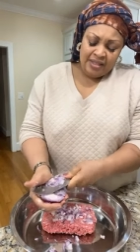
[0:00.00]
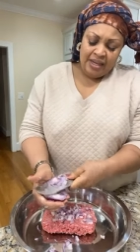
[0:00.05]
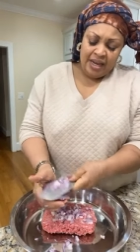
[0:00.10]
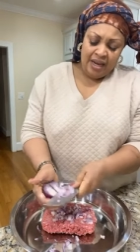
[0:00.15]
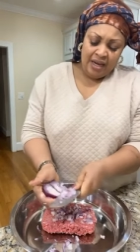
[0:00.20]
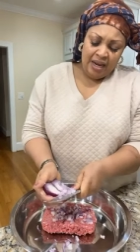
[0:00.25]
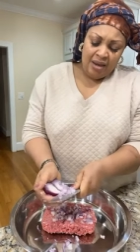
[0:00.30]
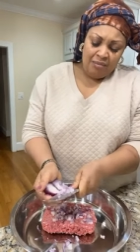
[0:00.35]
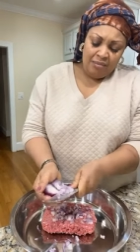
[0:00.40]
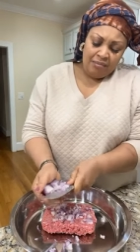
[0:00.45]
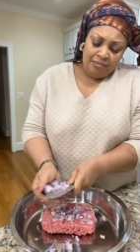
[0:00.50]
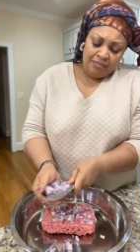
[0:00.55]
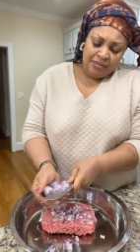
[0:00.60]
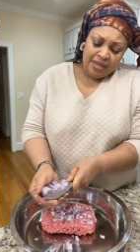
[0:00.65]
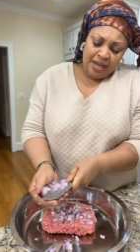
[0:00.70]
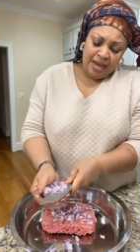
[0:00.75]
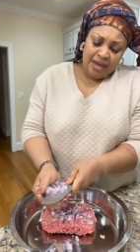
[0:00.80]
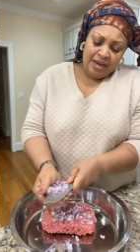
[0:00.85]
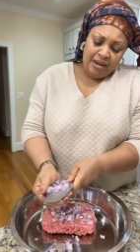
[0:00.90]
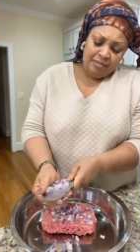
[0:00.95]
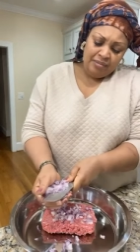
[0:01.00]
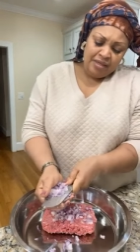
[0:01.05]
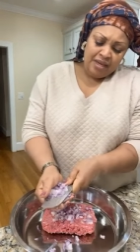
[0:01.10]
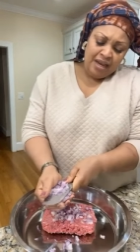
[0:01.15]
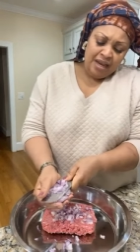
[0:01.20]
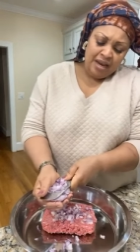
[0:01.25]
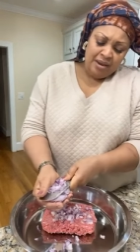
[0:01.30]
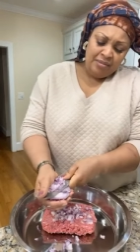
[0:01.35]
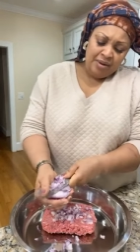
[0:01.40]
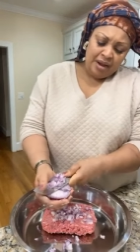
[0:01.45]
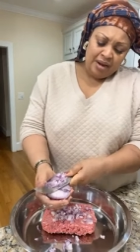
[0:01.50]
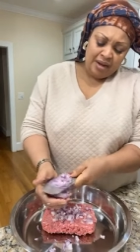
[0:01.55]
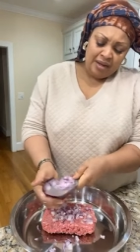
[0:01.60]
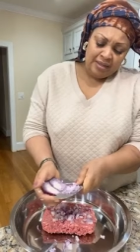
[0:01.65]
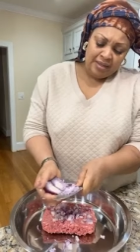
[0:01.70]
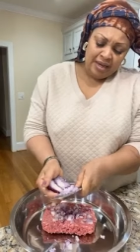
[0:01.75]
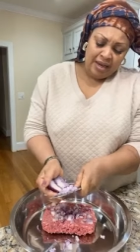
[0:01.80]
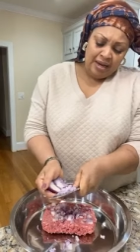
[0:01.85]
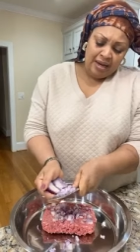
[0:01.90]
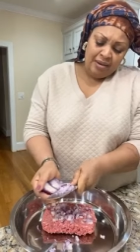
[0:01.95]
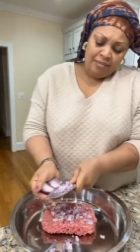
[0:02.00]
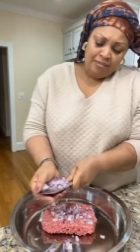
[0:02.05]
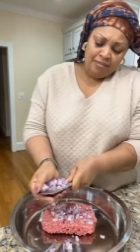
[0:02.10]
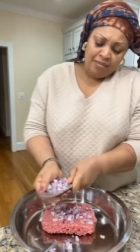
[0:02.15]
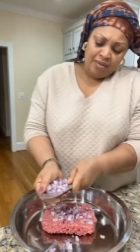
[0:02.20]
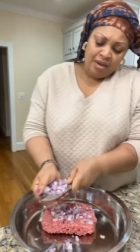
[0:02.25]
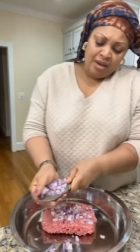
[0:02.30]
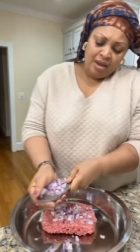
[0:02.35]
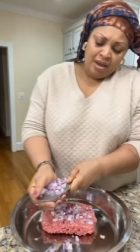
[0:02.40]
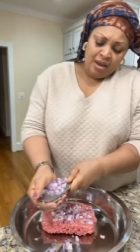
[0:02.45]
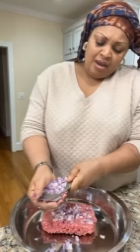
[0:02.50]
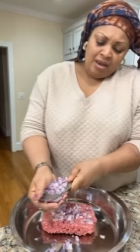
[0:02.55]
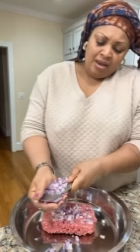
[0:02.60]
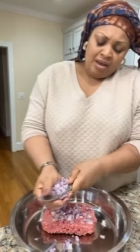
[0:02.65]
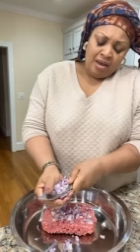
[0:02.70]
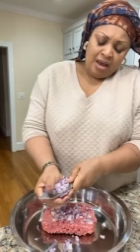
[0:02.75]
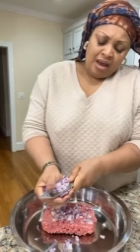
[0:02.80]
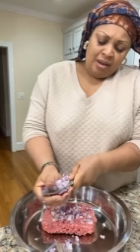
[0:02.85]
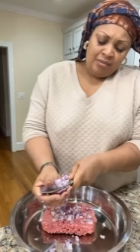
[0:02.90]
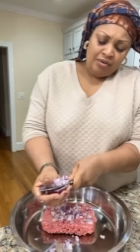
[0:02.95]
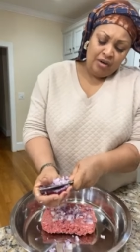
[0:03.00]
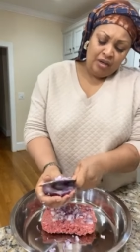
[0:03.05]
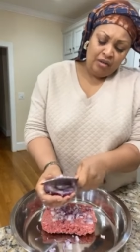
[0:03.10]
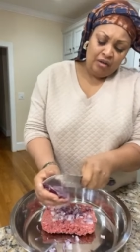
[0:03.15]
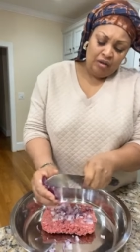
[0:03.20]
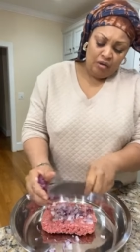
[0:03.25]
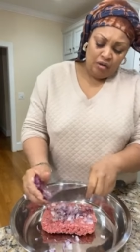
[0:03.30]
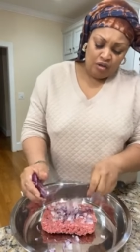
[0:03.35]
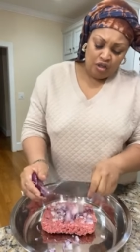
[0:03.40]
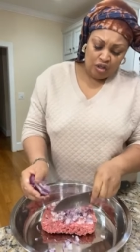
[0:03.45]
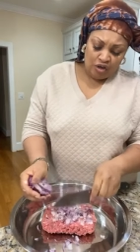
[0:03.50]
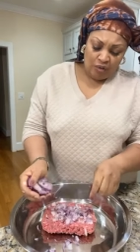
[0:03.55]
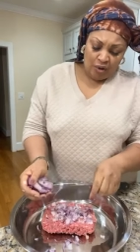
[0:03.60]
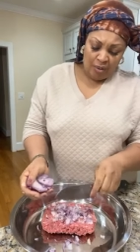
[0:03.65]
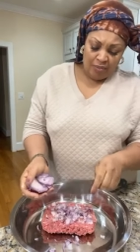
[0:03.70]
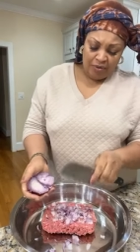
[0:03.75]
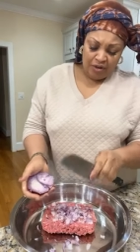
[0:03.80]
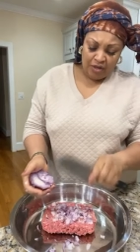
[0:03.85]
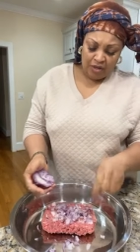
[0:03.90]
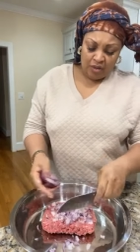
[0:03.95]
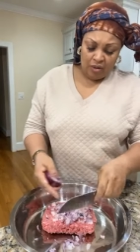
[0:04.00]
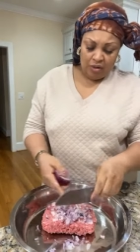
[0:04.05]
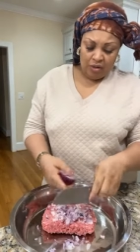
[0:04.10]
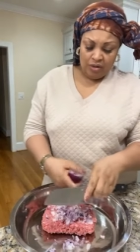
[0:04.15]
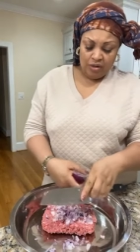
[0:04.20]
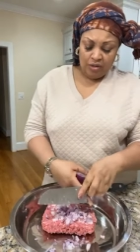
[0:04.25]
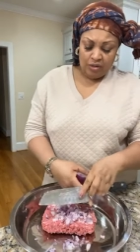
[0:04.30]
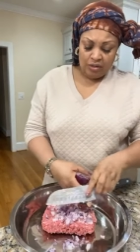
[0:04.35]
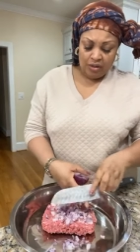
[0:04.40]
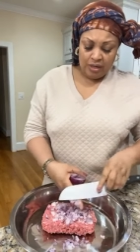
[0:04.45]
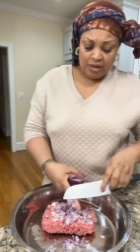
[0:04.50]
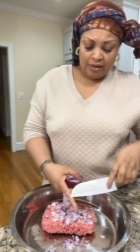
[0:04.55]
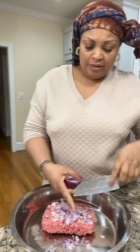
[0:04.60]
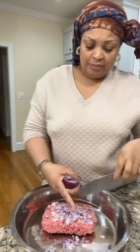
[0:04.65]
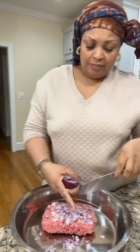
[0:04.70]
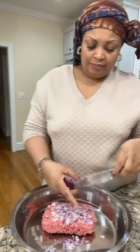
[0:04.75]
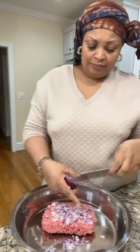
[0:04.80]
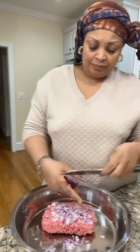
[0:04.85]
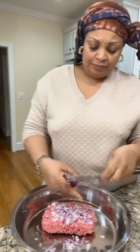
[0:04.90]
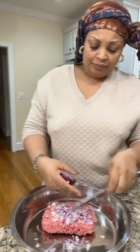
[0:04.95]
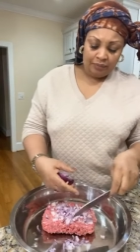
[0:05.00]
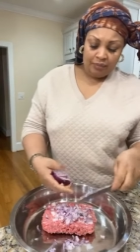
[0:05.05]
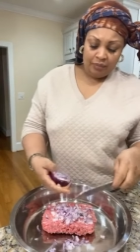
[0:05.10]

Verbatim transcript: Tell them, tell them, tell them, Nana, tell them. I'm just gonna scrape these onions here.